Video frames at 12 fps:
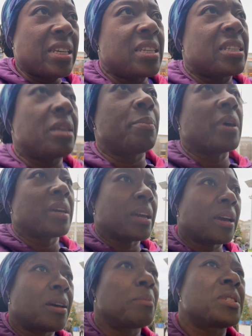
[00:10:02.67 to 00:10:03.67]
easy. But
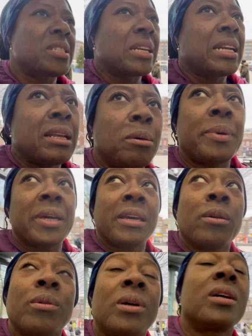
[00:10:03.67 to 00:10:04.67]
yeah, I'm still a little bit
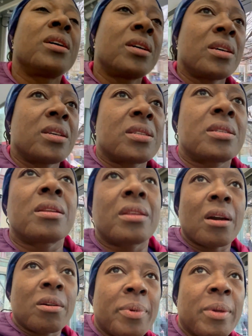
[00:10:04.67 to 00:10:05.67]
ill, so
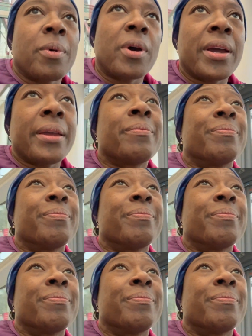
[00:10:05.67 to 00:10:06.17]
that'll be why.